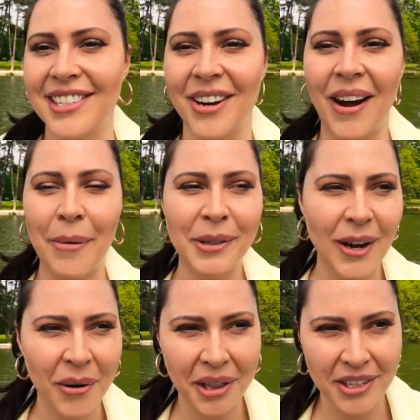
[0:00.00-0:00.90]
so I would
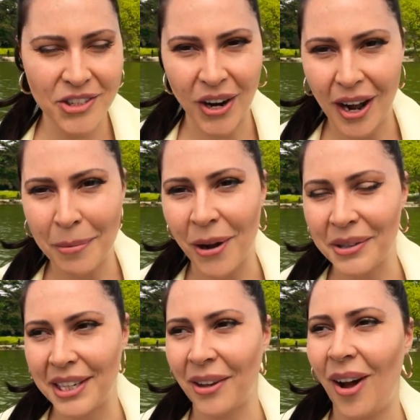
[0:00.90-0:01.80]
go to this job all
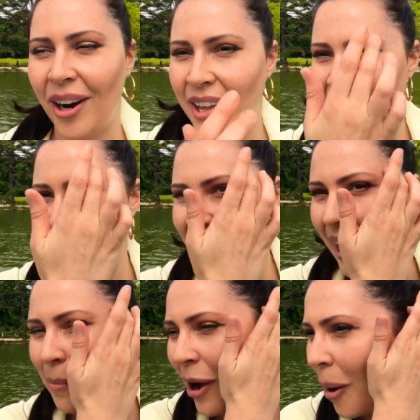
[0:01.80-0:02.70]
day long, and then I would
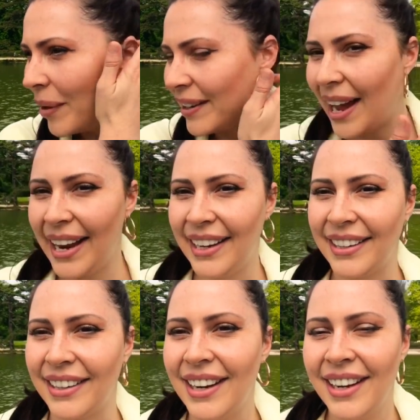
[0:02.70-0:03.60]
come home at night
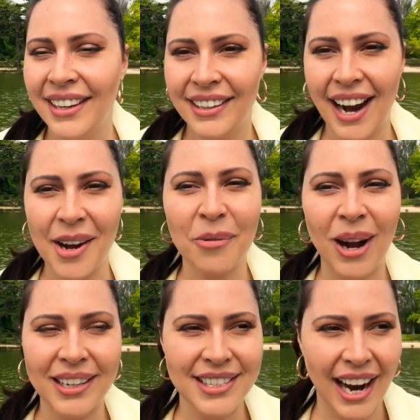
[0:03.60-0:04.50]
and kind of
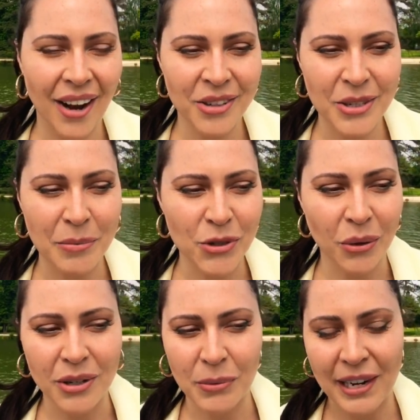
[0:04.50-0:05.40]
wind down, do some
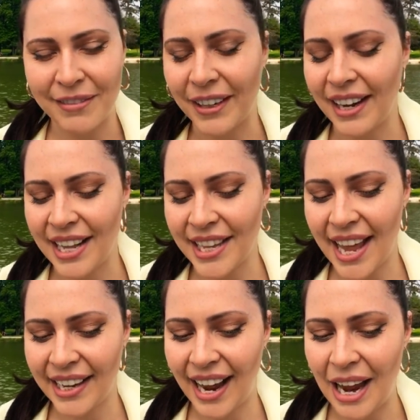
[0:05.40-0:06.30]
chores, whatever, and
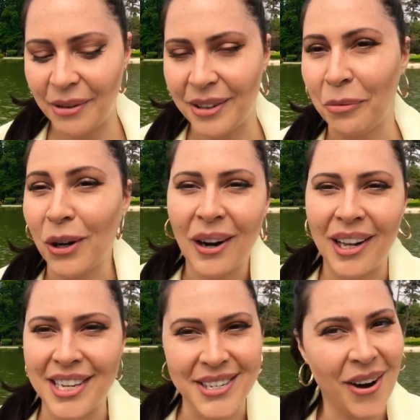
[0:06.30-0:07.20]
then I would work
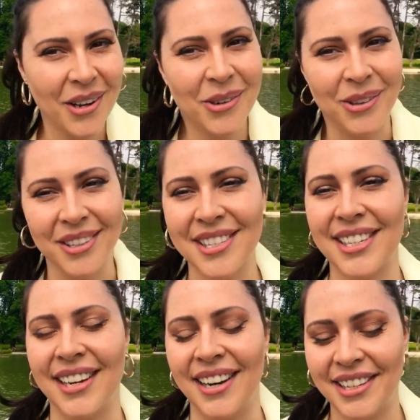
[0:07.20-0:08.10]
on these
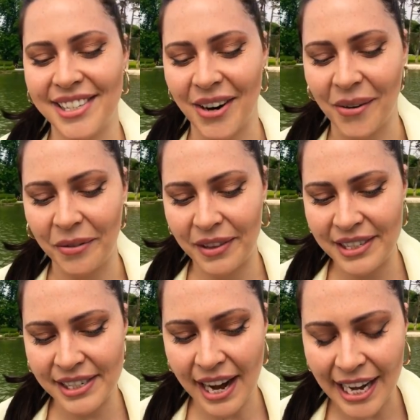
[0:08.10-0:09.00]
articles. And so
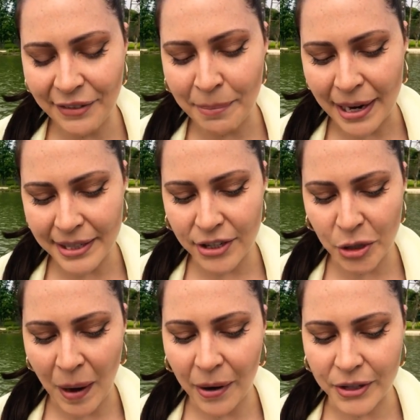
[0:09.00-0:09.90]
this is kind of a message
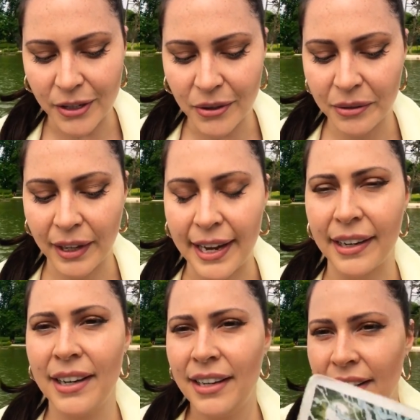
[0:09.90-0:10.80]
about you, like,
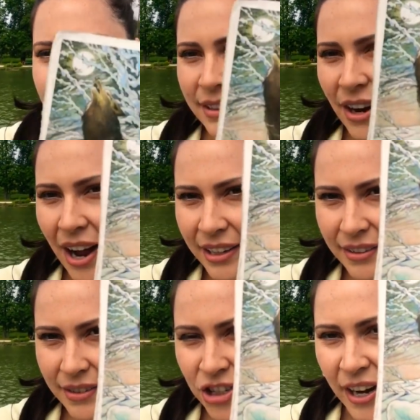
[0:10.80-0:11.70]
not
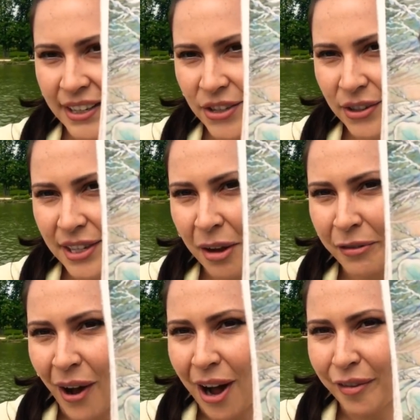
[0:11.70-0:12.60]
shutting
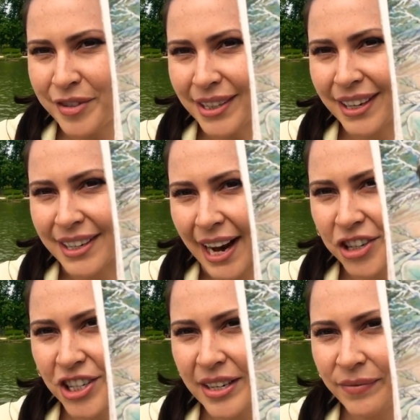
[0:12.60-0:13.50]
yourself off to
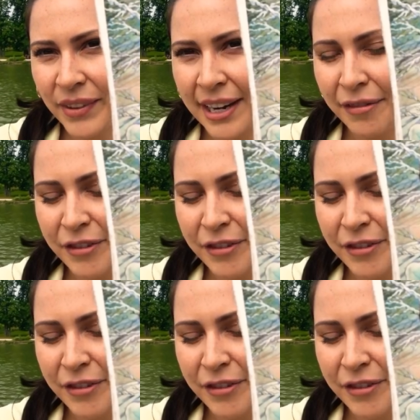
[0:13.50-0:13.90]
connection. And